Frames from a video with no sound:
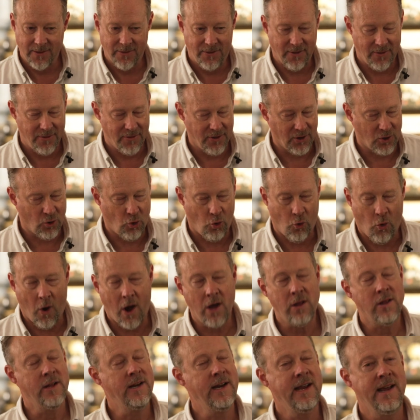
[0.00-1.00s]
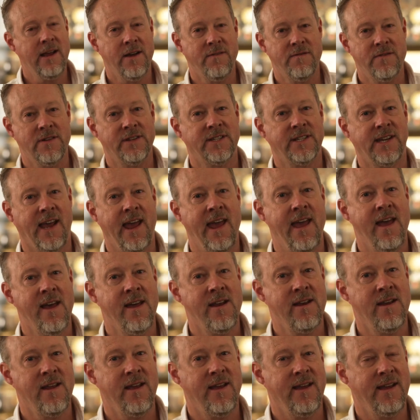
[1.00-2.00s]
the, the quality of the
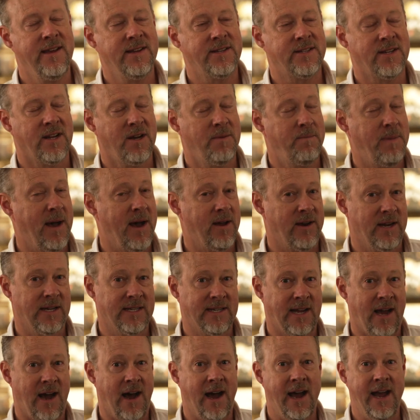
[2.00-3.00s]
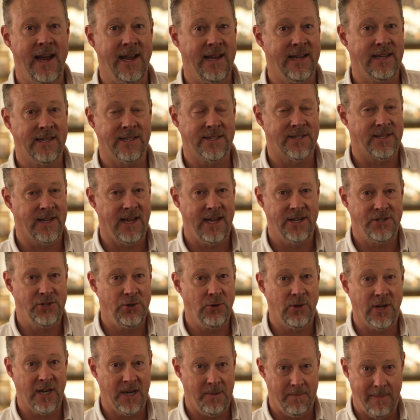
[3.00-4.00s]
scan is about as high as, as
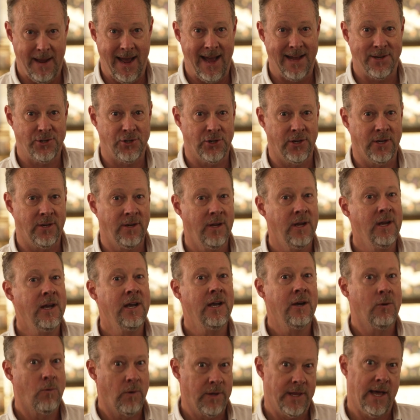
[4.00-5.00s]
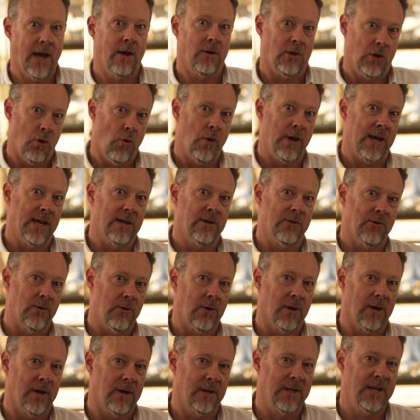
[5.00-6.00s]
you can imagine without going into
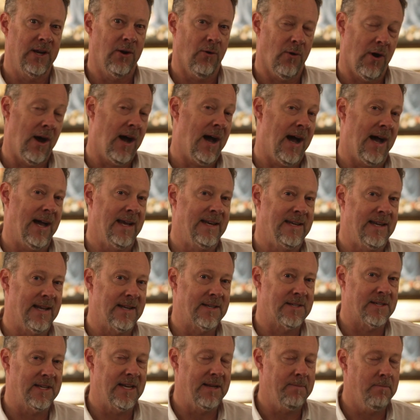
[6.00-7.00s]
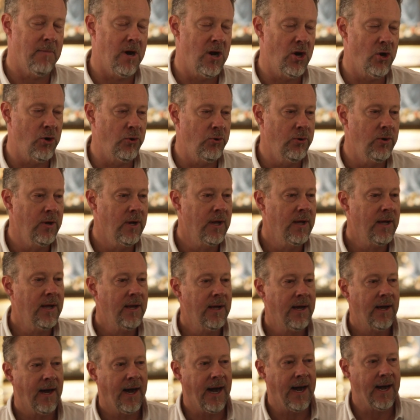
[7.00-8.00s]
a, uh, you know, a high density mode.
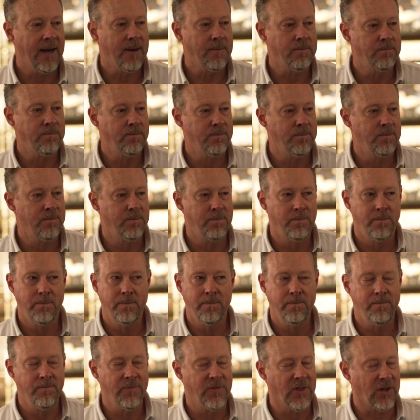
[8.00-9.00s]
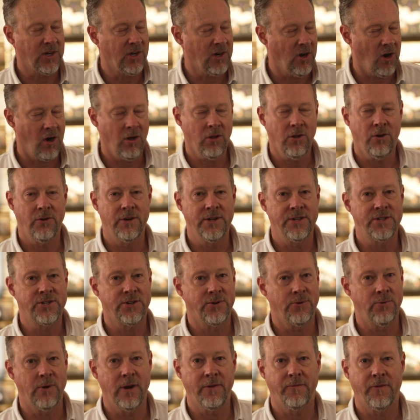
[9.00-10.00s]
Um, the color is
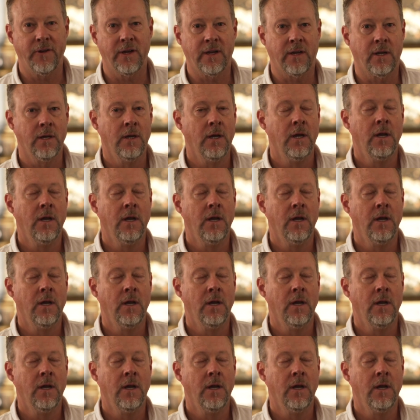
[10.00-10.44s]
terrific.